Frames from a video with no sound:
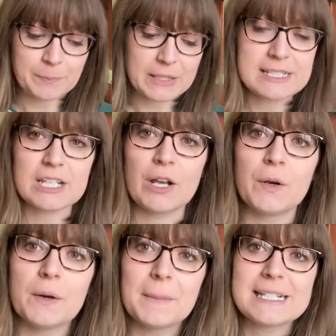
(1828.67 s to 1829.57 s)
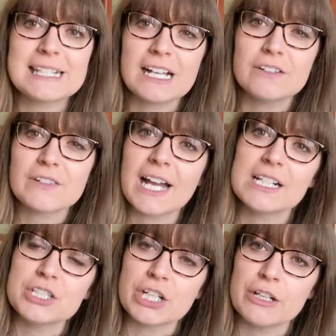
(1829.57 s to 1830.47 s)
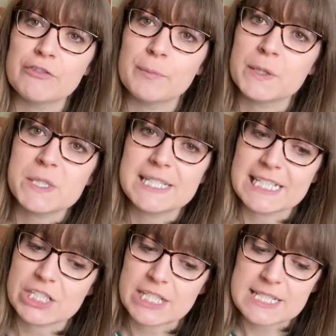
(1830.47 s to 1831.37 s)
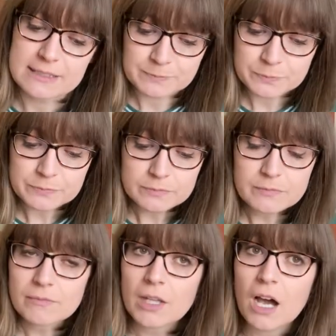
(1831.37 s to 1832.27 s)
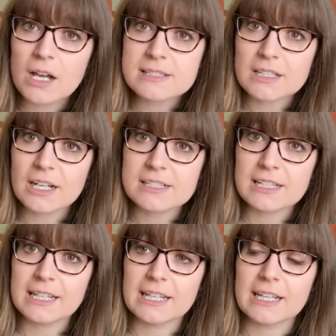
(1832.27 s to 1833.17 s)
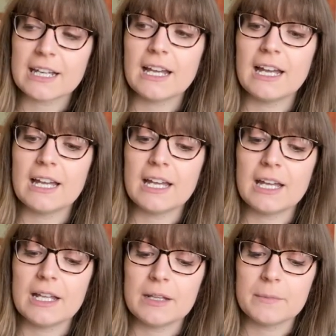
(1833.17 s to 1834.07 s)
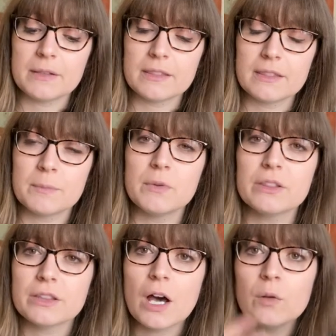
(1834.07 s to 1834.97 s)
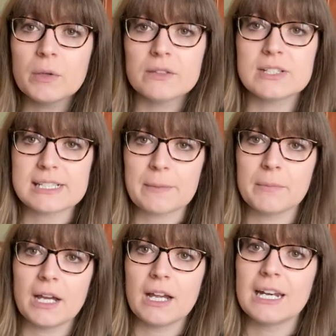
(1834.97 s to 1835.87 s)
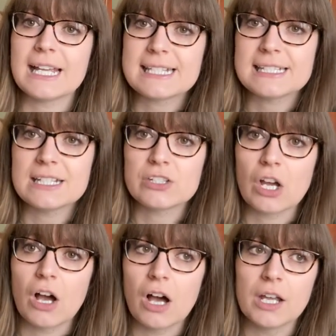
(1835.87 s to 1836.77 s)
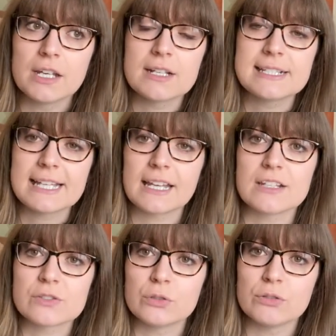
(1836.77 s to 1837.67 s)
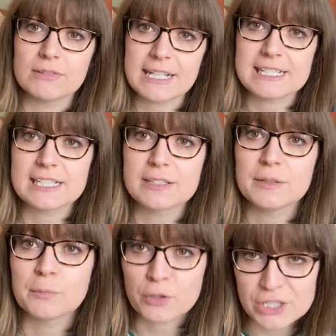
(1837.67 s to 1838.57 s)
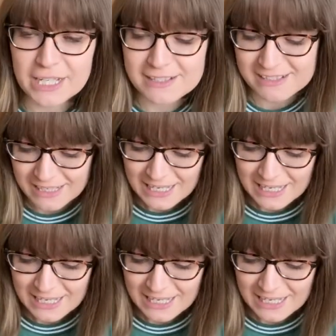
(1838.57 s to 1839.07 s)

So myself and Joe from Belushi Stitches are starting the whole month of December. Let's stitch on dinosaur related projects.